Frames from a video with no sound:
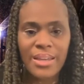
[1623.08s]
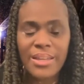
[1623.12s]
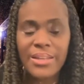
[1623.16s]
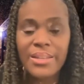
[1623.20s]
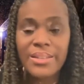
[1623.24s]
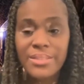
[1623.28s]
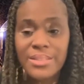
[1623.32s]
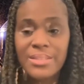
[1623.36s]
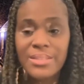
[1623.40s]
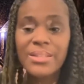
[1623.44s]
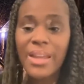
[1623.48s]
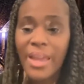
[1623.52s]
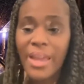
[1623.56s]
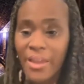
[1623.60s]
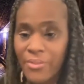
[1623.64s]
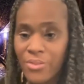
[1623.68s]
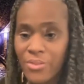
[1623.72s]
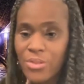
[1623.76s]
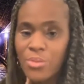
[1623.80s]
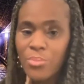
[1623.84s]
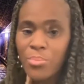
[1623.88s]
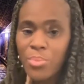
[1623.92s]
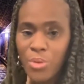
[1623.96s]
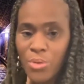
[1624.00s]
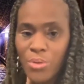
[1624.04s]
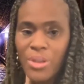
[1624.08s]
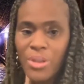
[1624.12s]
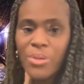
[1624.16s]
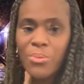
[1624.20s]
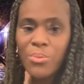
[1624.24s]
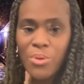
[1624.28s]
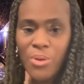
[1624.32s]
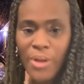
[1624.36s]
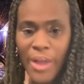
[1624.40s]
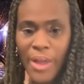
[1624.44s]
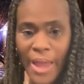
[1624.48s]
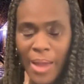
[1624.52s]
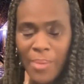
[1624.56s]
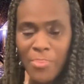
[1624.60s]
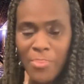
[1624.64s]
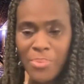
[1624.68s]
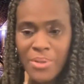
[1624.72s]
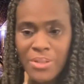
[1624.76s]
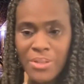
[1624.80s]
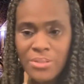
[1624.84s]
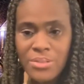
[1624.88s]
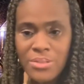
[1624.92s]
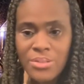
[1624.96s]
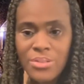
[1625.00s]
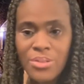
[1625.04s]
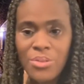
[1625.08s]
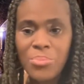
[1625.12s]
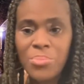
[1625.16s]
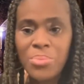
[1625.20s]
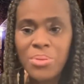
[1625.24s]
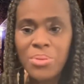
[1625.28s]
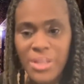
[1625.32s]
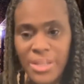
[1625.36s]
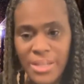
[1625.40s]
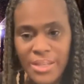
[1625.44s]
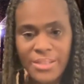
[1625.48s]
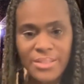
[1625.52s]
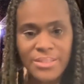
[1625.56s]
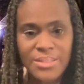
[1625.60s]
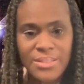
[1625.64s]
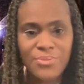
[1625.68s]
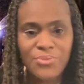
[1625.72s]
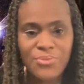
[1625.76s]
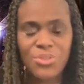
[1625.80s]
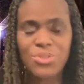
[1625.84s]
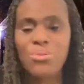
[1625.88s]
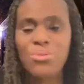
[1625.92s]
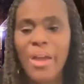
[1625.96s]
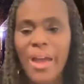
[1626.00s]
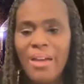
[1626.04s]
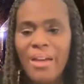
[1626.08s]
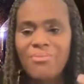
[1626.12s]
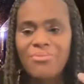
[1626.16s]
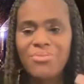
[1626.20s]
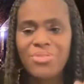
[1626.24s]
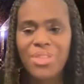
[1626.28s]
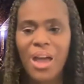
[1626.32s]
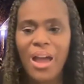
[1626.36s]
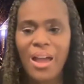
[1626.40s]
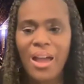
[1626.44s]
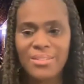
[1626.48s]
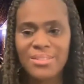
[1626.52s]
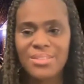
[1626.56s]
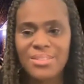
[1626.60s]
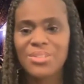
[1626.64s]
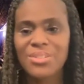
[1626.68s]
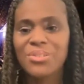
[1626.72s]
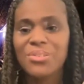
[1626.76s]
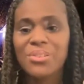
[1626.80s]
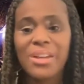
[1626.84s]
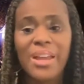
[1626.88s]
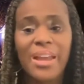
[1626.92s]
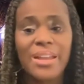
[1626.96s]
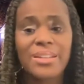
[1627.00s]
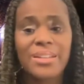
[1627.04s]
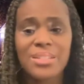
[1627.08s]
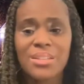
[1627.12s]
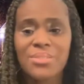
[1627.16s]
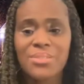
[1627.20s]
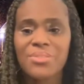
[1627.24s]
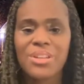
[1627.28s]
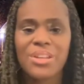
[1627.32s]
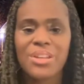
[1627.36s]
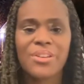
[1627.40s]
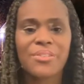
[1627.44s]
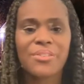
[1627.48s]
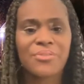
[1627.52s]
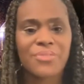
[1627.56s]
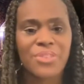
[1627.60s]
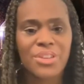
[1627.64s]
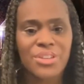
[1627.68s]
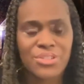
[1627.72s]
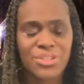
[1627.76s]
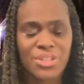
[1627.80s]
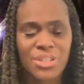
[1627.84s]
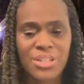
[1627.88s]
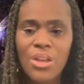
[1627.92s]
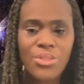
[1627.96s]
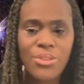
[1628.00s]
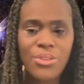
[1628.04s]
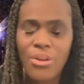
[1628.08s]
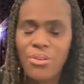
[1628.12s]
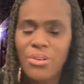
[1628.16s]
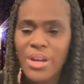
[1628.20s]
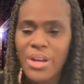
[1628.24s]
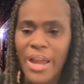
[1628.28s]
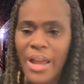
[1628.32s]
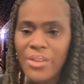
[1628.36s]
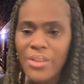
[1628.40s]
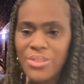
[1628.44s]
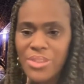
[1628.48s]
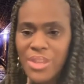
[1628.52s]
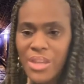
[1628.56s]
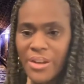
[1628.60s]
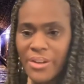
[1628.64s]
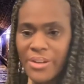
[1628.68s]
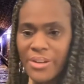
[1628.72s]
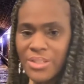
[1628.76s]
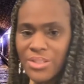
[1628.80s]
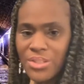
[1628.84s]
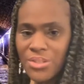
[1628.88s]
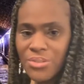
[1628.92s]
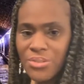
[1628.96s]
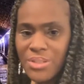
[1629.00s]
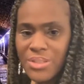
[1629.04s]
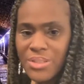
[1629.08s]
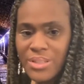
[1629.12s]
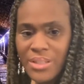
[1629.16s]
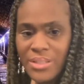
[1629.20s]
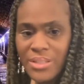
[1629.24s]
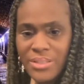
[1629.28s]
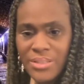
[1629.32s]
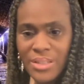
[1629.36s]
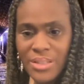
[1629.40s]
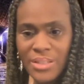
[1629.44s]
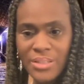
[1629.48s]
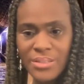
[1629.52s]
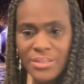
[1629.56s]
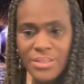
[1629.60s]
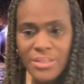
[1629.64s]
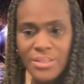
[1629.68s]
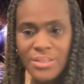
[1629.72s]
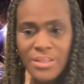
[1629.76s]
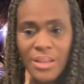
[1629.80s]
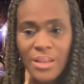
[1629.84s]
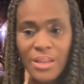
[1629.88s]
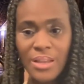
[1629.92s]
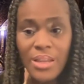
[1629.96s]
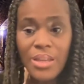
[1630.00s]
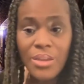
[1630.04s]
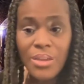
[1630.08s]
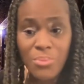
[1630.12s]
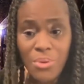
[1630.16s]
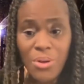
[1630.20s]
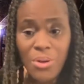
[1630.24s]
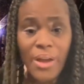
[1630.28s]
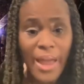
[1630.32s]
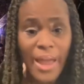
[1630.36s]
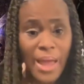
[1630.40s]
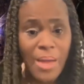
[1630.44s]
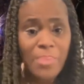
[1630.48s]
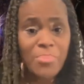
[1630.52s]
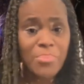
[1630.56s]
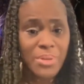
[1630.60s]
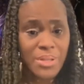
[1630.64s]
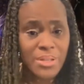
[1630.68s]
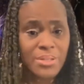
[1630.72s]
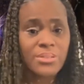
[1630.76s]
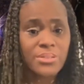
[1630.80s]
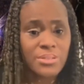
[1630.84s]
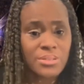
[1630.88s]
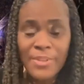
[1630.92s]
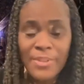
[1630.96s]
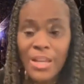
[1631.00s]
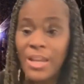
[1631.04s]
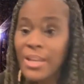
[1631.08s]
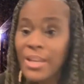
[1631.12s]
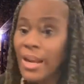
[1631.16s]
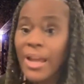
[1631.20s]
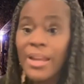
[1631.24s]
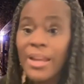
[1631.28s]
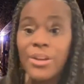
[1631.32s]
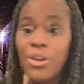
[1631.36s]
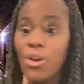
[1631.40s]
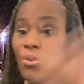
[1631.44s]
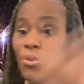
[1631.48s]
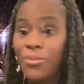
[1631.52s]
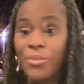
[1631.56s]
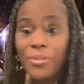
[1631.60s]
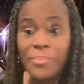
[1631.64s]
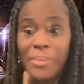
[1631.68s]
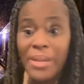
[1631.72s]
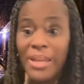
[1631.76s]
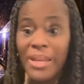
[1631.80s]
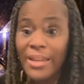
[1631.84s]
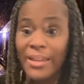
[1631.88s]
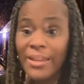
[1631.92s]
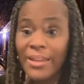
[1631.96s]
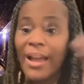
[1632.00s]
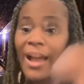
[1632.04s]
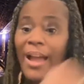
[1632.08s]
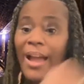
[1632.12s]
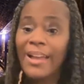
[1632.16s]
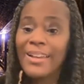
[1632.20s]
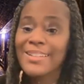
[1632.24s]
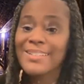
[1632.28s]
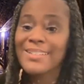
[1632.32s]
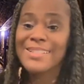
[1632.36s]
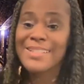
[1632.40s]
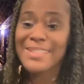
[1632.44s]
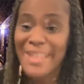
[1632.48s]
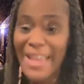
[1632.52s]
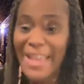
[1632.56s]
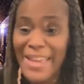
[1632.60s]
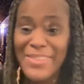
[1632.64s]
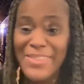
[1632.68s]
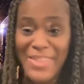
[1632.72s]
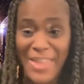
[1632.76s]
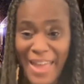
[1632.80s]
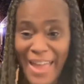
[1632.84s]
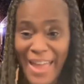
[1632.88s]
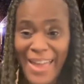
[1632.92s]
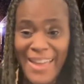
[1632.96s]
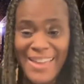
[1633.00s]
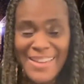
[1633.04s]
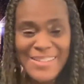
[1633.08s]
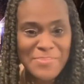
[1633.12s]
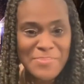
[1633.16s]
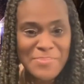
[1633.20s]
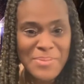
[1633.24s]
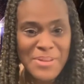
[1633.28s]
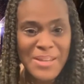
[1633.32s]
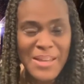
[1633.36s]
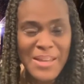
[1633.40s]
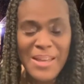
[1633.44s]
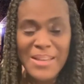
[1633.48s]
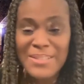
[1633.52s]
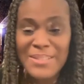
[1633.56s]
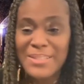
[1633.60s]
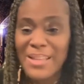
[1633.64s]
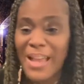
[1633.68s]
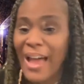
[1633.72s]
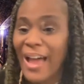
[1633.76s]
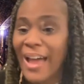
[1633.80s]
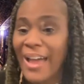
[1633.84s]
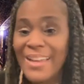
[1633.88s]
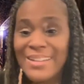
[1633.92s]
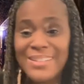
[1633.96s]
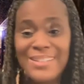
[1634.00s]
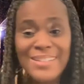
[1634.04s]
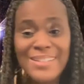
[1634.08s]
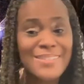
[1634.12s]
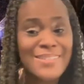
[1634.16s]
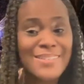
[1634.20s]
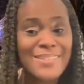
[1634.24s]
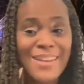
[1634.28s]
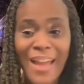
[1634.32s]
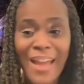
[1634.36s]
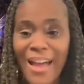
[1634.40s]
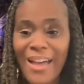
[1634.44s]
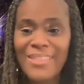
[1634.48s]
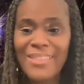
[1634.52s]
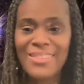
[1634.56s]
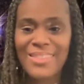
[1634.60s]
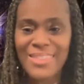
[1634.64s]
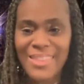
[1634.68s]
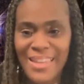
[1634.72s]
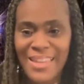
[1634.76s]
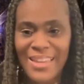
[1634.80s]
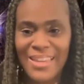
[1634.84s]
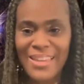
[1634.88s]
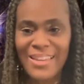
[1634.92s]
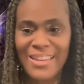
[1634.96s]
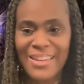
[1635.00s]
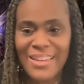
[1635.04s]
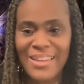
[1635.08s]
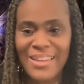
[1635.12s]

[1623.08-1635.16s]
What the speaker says: is inevitable it will happen. So please, if you have thoughts or creativity or vision, throw it out there into existence. It will happen. And I know for me, I can say that because I did not think